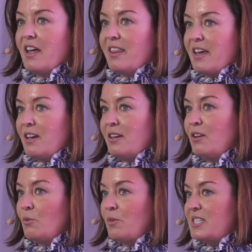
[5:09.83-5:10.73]
Then
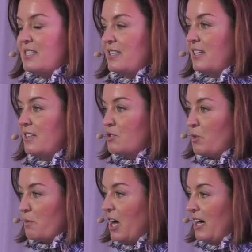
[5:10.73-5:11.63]
what we see is
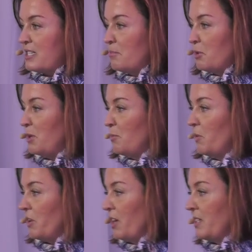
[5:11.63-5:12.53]
where possible,
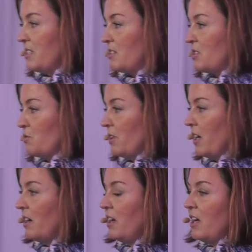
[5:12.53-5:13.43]
people will go into store